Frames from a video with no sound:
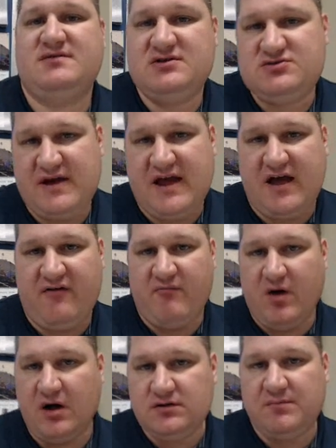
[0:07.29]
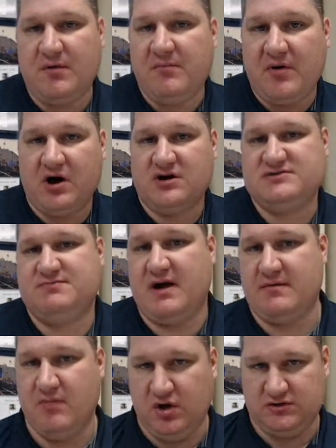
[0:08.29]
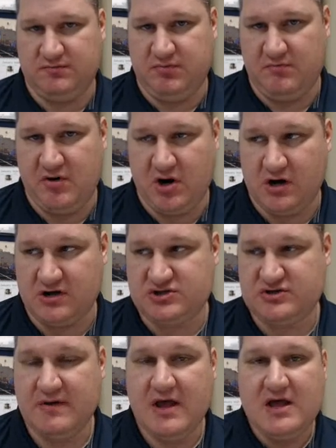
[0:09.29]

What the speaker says: that means we have multiple parts by multiple parts.